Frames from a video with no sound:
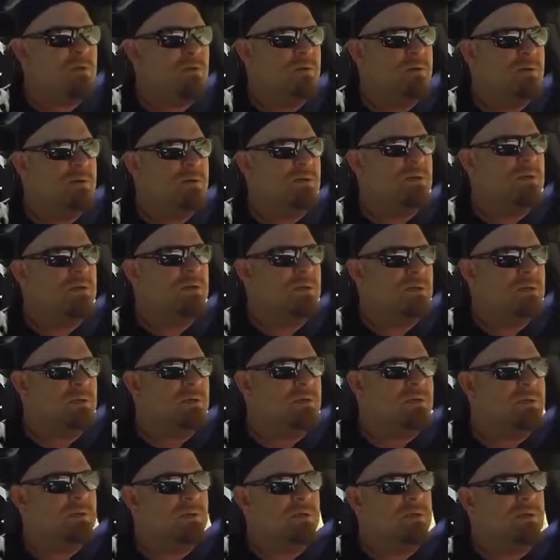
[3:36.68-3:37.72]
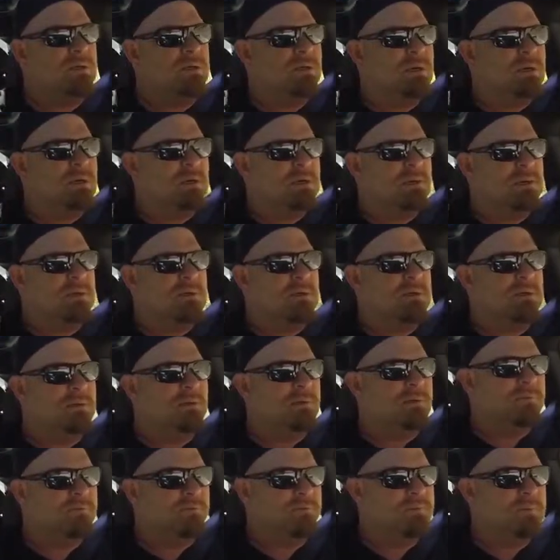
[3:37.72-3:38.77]

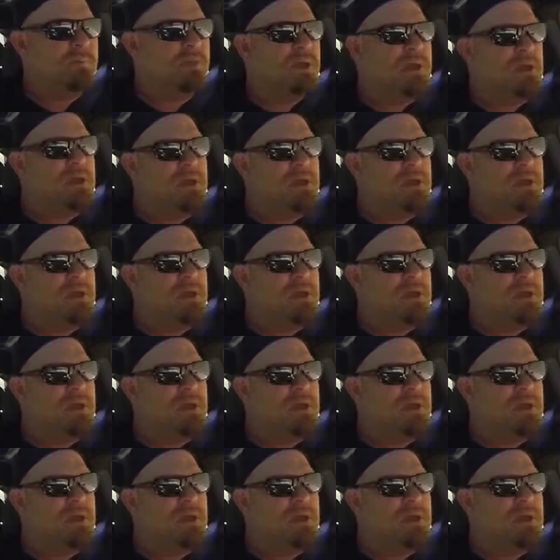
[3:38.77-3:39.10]
(silent)